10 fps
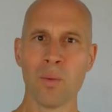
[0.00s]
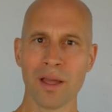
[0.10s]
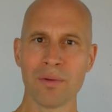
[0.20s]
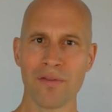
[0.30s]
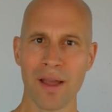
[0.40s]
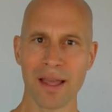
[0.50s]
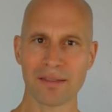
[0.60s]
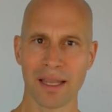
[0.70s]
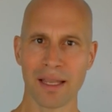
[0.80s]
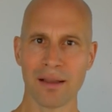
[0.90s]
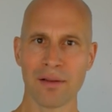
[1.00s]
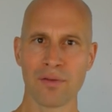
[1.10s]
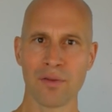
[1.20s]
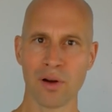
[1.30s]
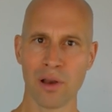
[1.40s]
When we're fasting
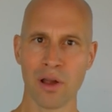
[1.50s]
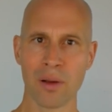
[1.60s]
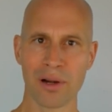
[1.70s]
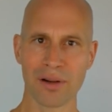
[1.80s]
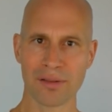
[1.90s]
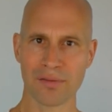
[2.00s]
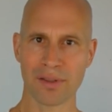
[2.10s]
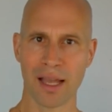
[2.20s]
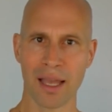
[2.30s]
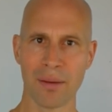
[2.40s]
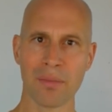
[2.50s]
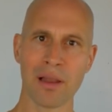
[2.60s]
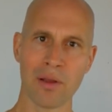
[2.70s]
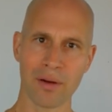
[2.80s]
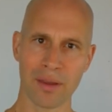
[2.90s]
for longer periods of time,
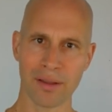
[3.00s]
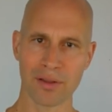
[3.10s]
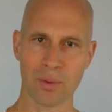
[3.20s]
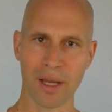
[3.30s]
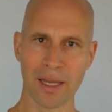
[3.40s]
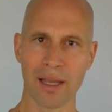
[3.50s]
longer than 20